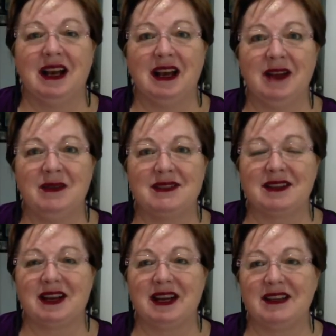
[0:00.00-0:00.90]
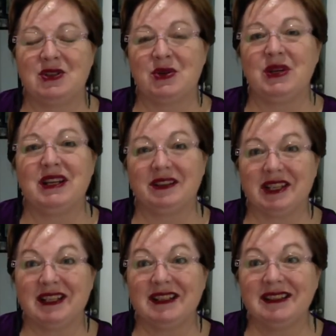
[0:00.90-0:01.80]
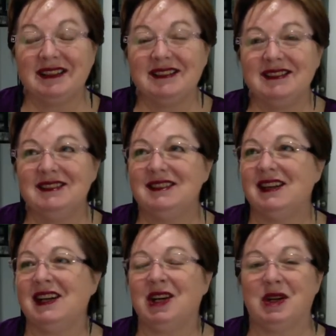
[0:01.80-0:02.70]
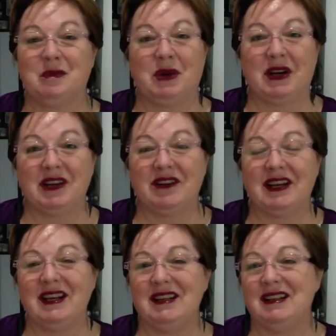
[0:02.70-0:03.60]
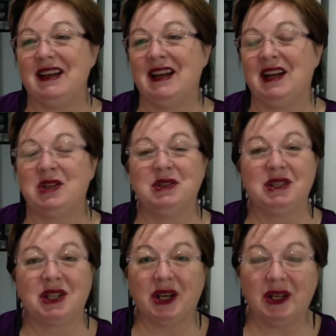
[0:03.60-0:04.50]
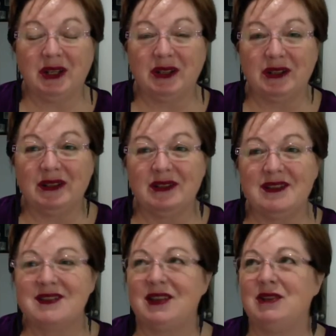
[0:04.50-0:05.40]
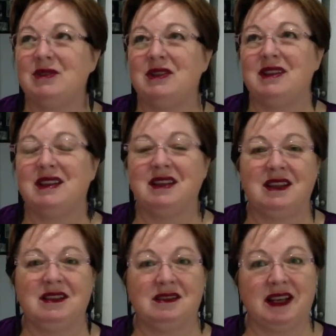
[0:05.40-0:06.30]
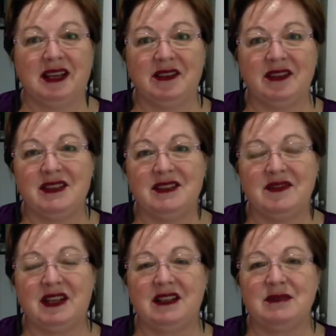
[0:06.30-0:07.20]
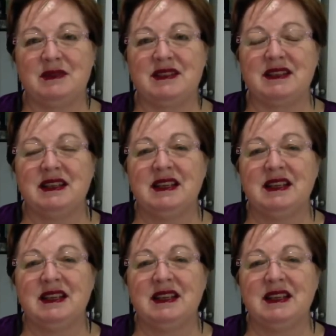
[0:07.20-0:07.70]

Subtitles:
it was like triggering. I got a migraine and I couldn't go. So look at the ill health that develops.